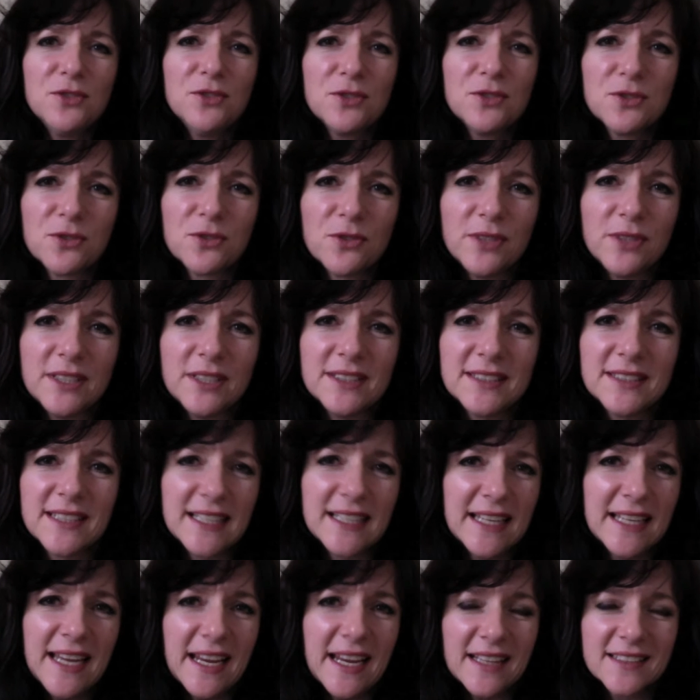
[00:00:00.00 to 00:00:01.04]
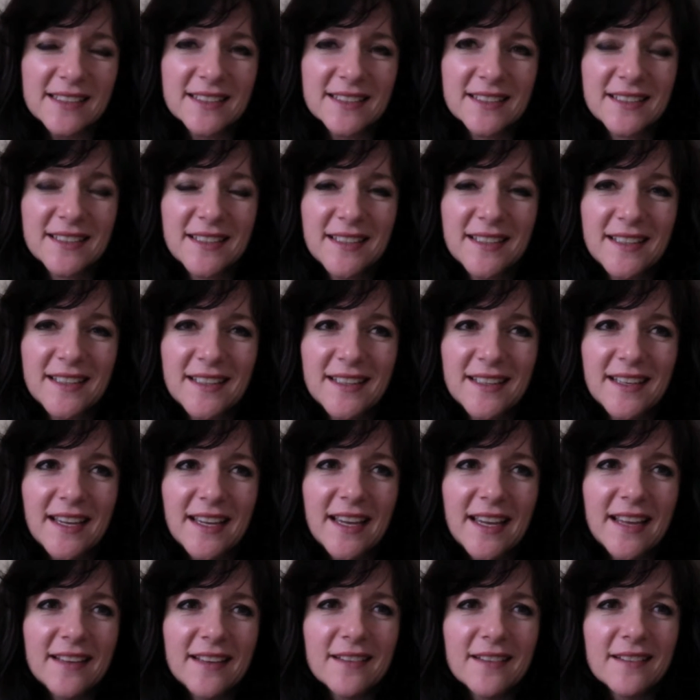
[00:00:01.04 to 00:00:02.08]
two stories connect
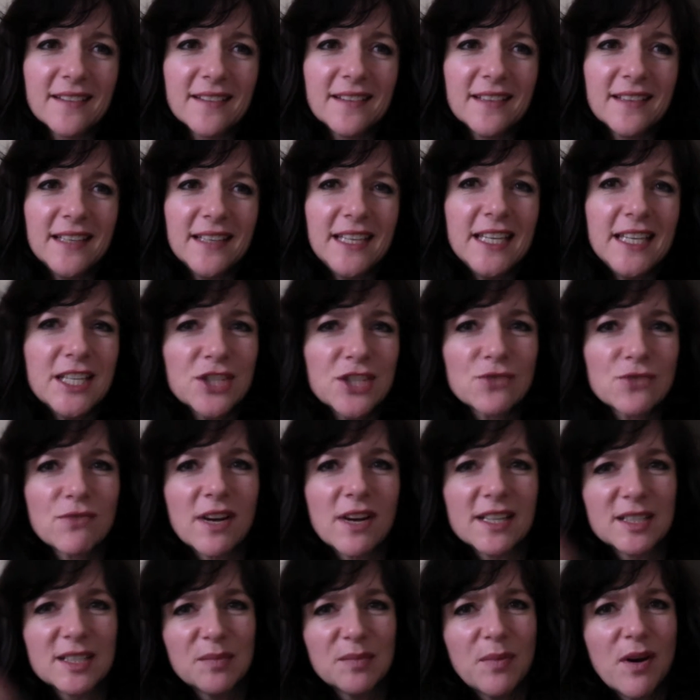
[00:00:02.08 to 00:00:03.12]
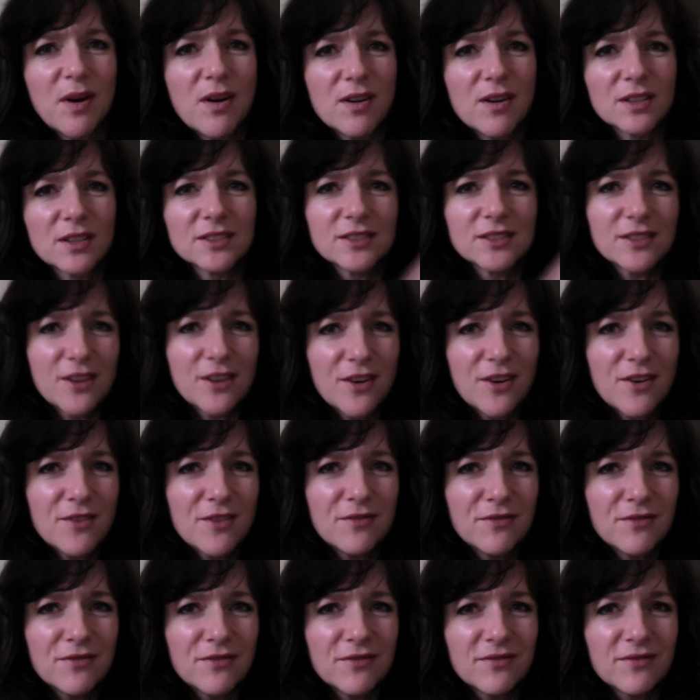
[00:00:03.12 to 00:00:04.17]
and each write a part
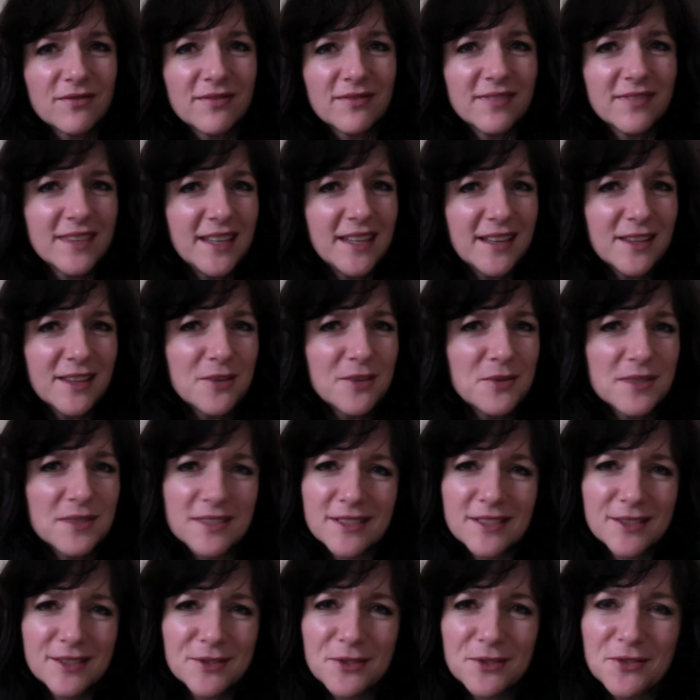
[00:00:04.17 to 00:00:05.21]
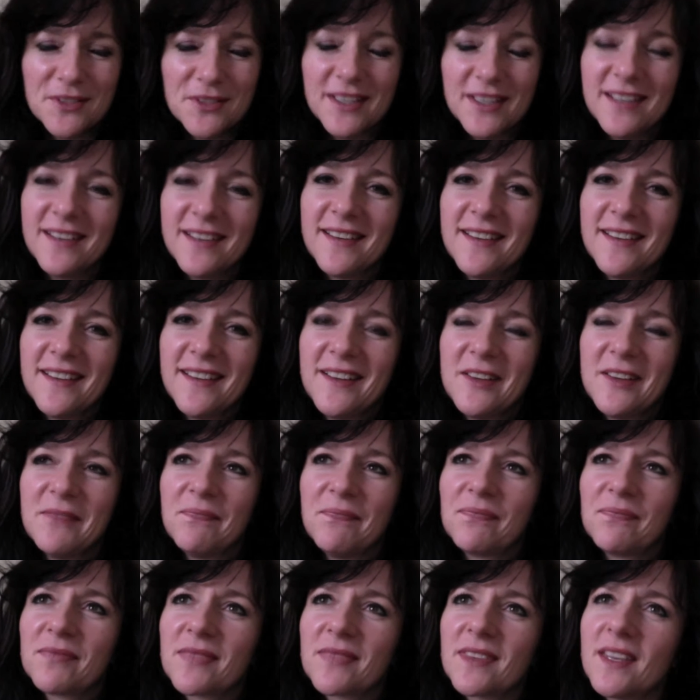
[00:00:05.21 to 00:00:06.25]
of the other one's story.
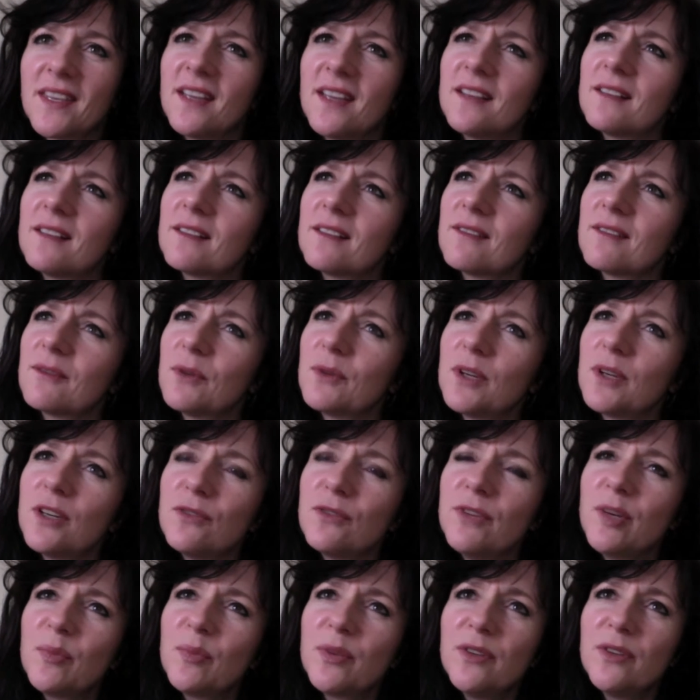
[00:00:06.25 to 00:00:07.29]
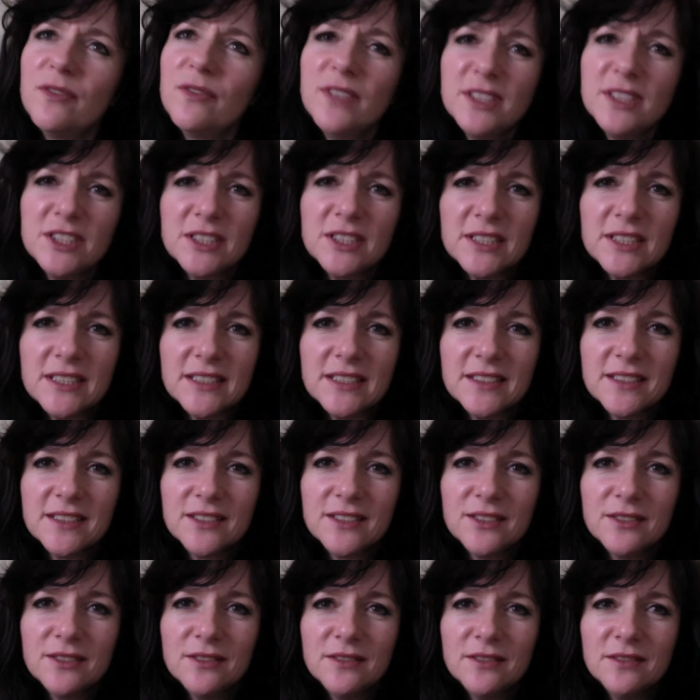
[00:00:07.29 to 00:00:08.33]
And what a real privilege it
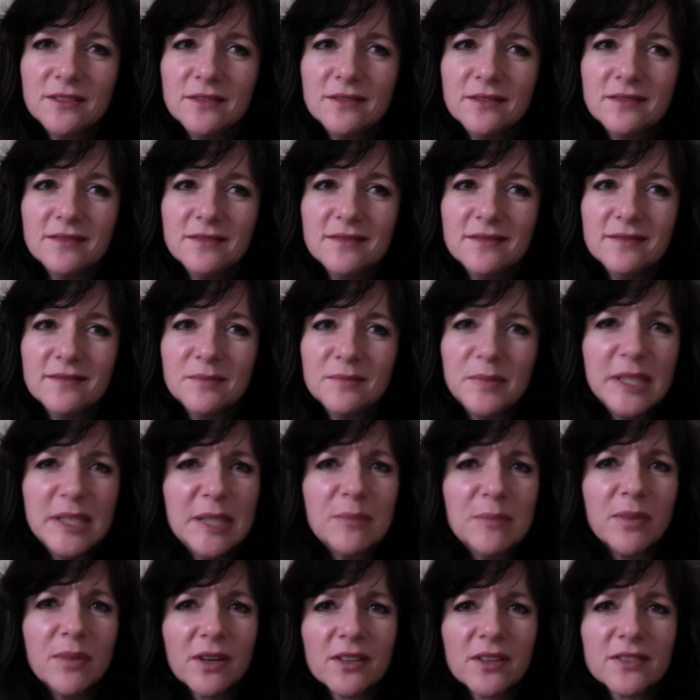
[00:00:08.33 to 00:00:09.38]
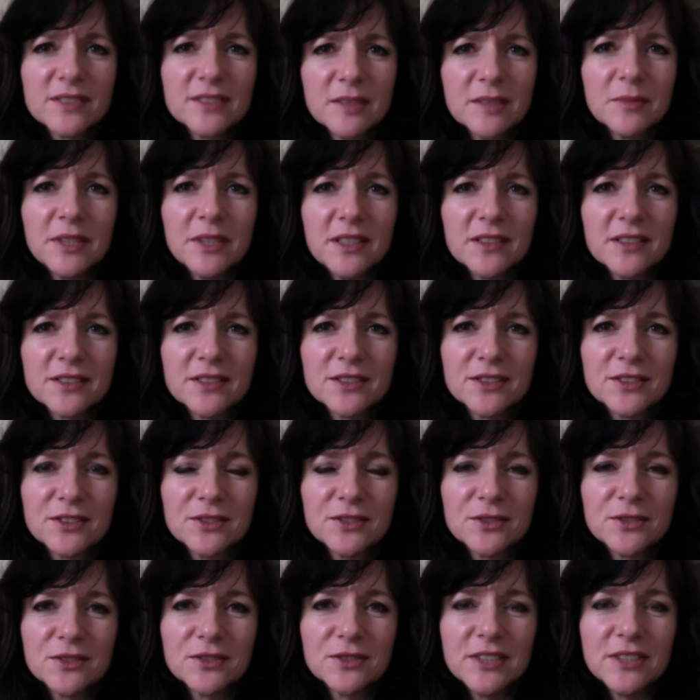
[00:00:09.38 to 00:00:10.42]
is to be part of somebody else's
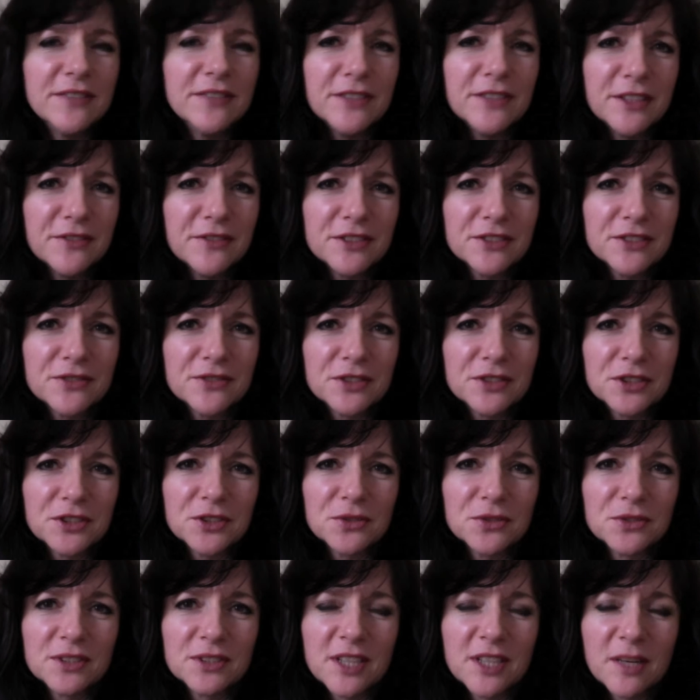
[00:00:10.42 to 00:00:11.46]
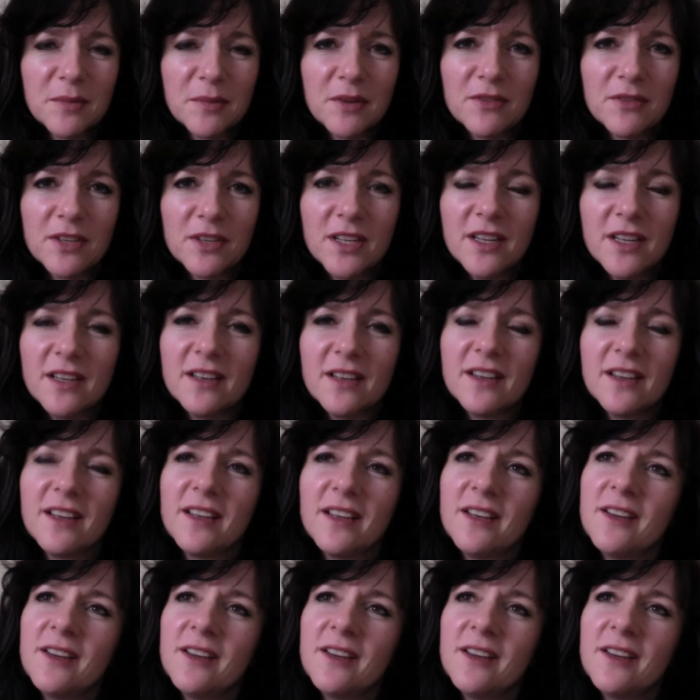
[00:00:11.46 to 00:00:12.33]
story, even if it's for a short time every day.